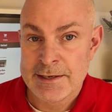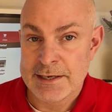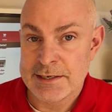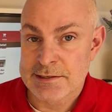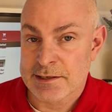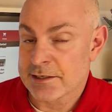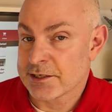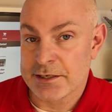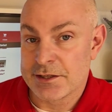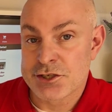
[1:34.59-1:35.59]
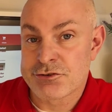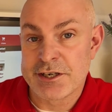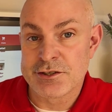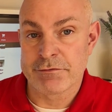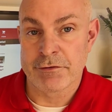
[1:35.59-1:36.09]
is like cutting the
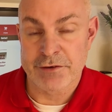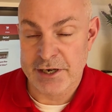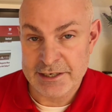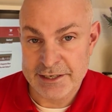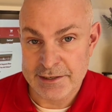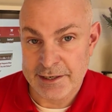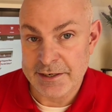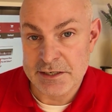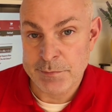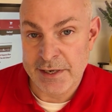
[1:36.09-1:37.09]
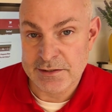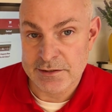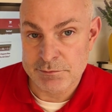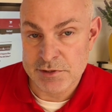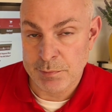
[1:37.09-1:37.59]
strings off a violin and expecting
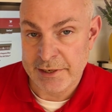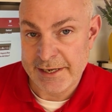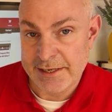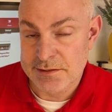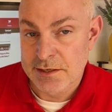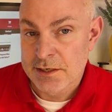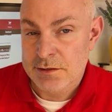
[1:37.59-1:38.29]
them to play it.